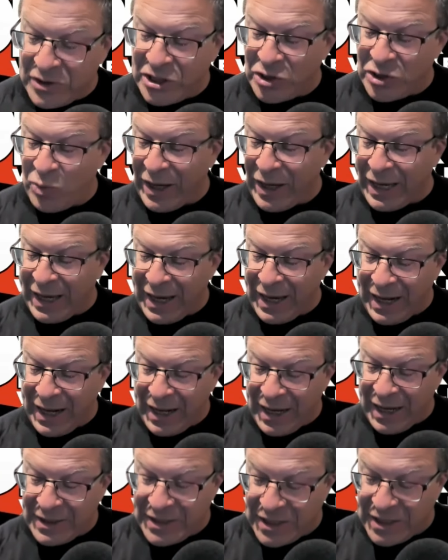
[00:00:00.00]
swinging, and he
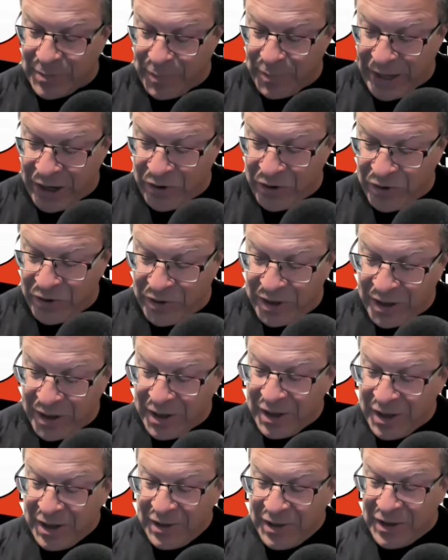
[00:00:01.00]
gets speared.
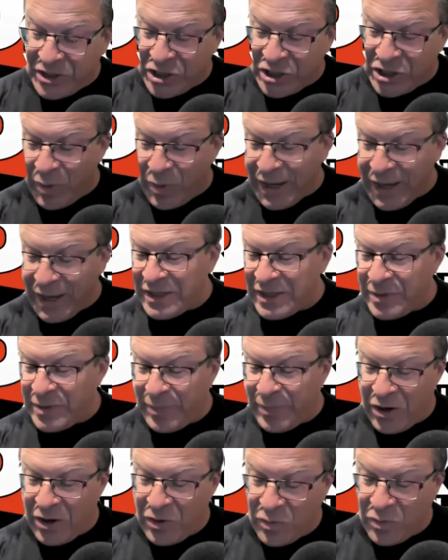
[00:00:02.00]
The swinging
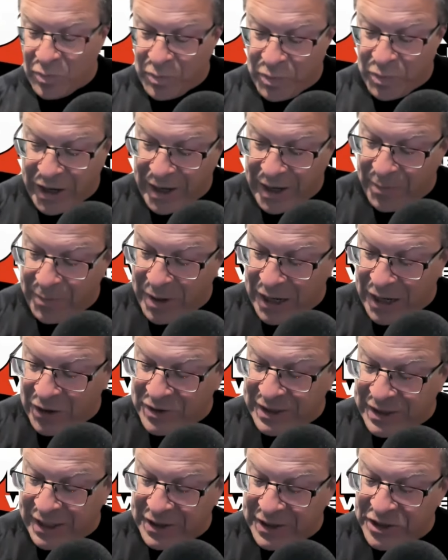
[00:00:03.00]
spear, Brian
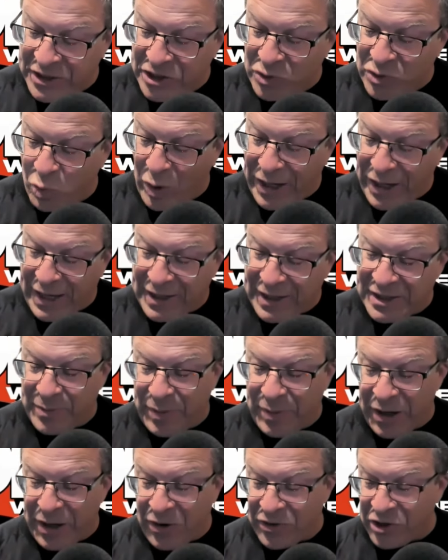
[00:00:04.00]
Myers hit a swinging
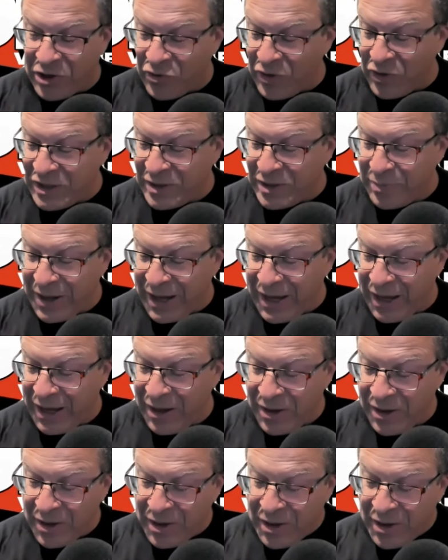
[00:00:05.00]
spear onto Chris Bay
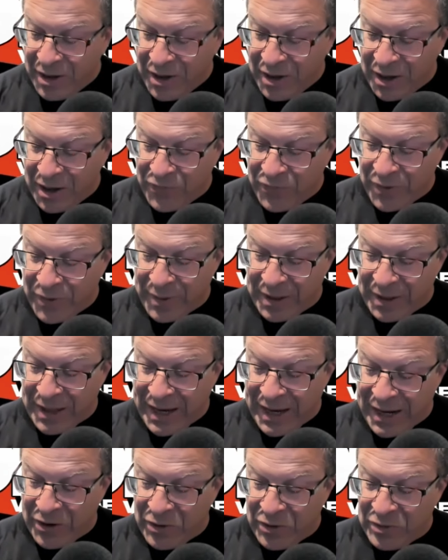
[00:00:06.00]
from the
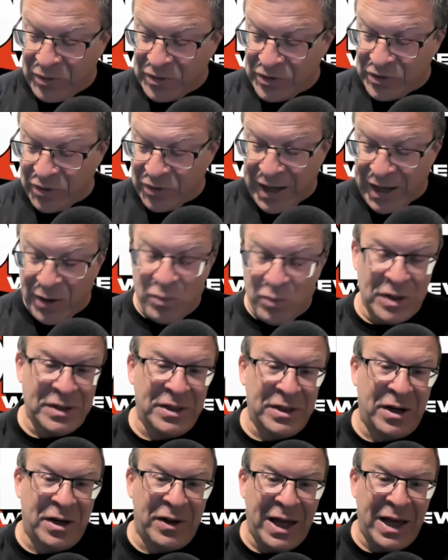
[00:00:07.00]
ladder. So that was
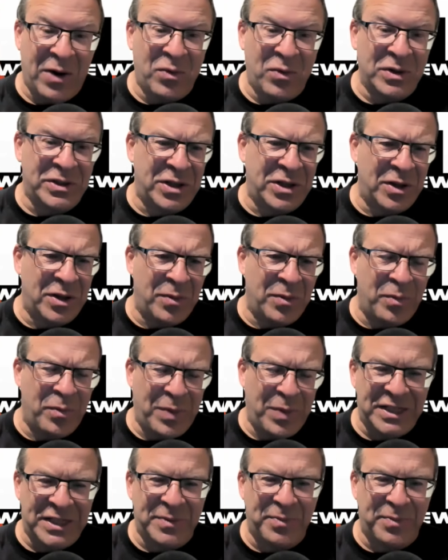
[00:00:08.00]
the
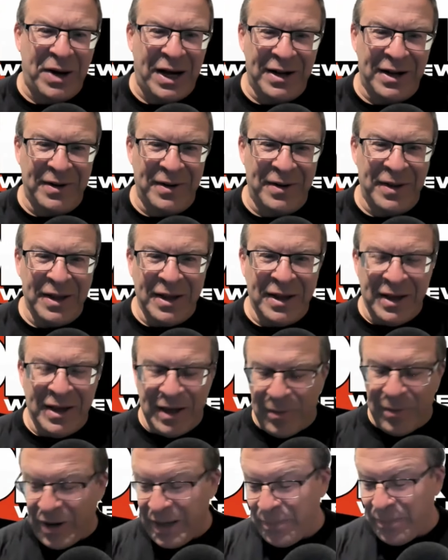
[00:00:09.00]
best spot,
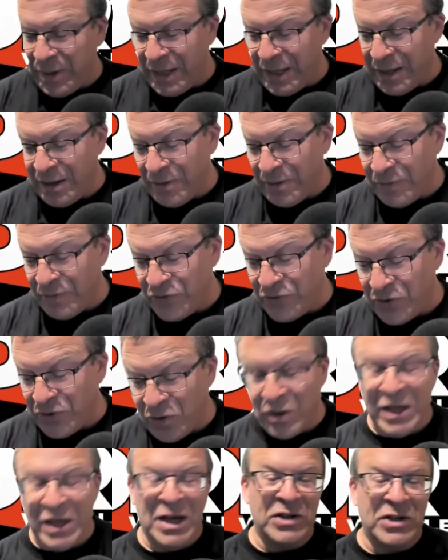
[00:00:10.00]
in my opinion, of the
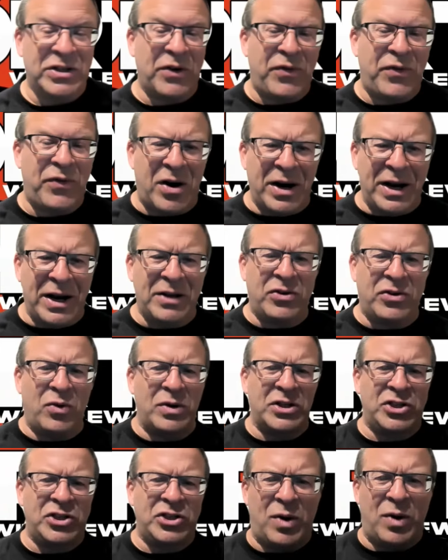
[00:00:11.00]
show. Jeff Hardy
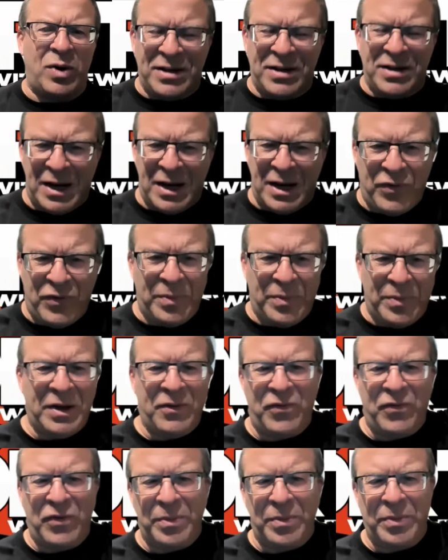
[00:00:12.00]
doing a swanton from
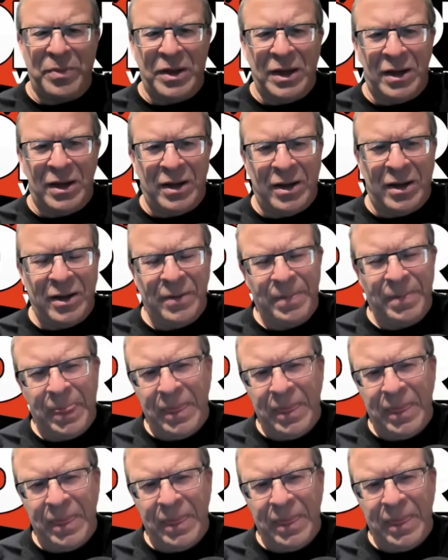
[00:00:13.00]
the